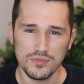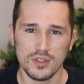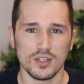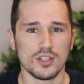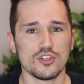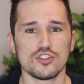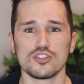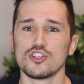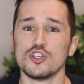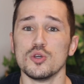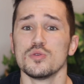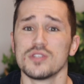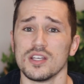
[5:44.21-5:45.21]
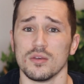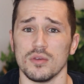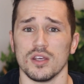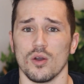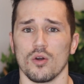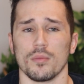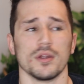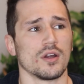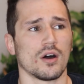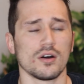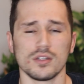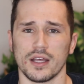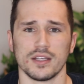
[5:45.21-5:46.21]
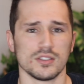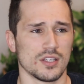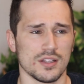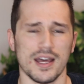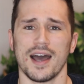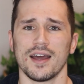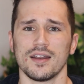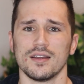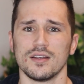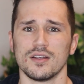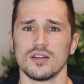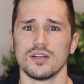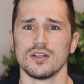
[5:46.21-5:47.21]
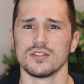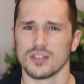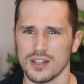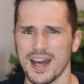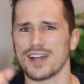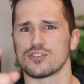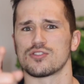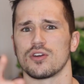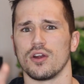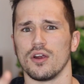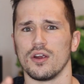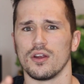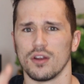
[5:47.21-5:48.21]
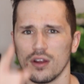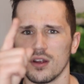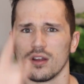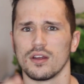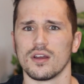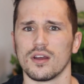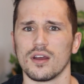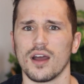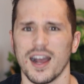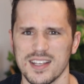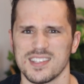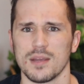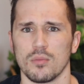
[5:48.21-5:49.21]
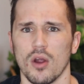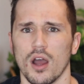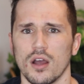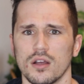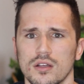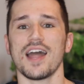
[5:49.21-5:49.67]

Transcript: You're just using me, Ormondal. Like, to that, sir, I say bruh.